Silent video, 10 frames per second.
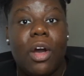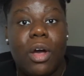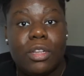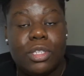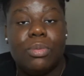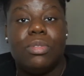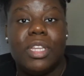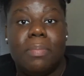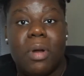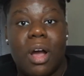onto
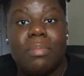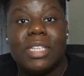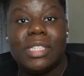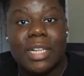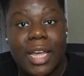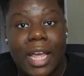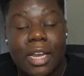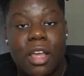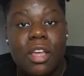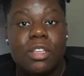the promised
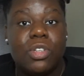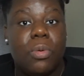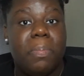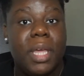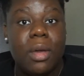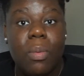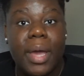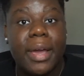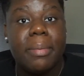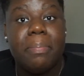land. So be
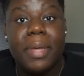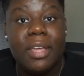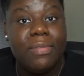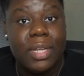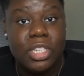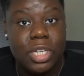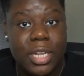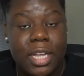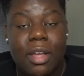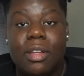aware, be
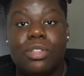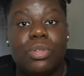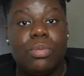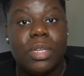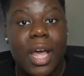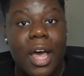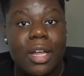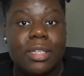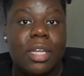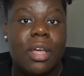vigilant, do
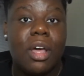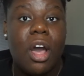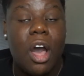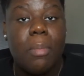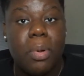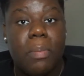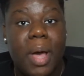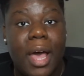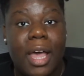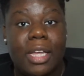not
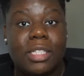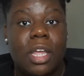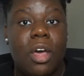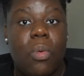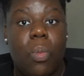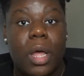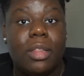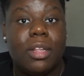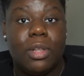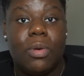compromise
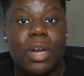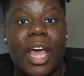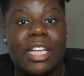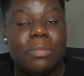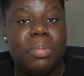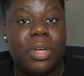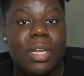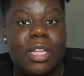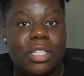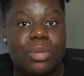what the Lord has
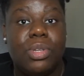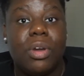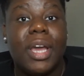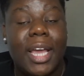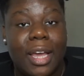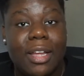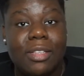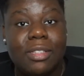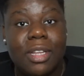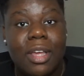put into your
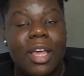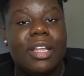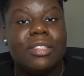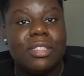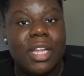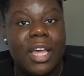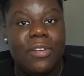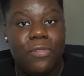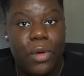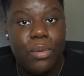hands, and stay
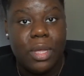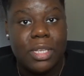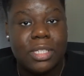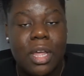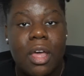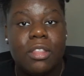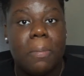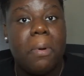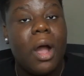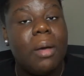focused.
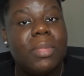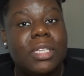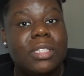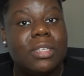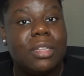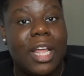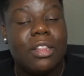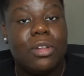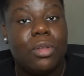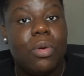The promise
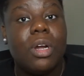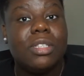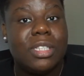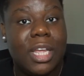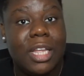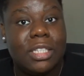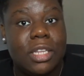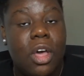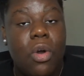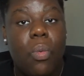that the Lord
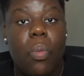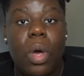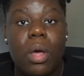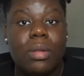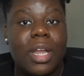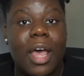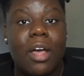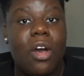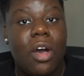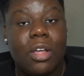sends will not
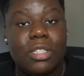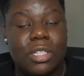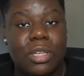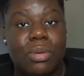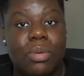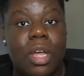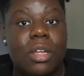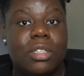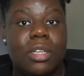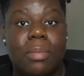cause you
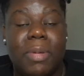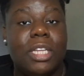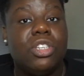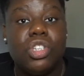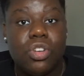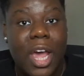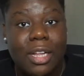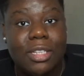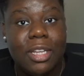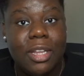to be
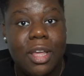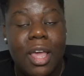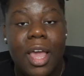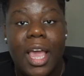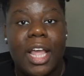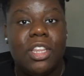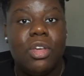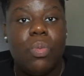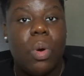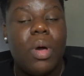distracted, and
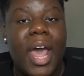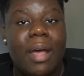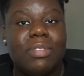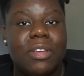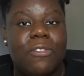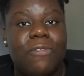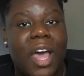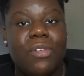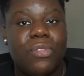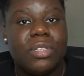you won't have to
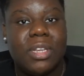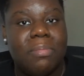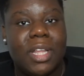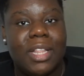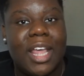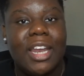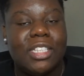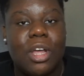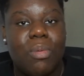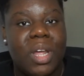fight for something that
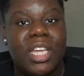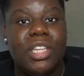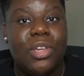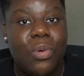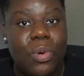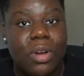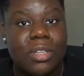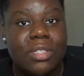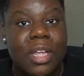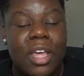is already
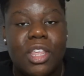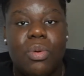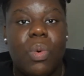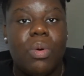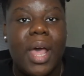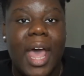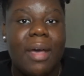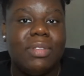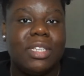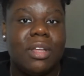yours. You won't
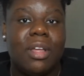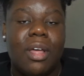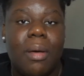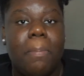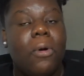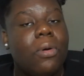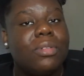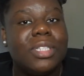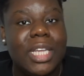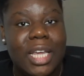have to
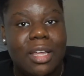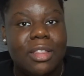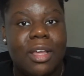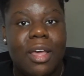pull teeth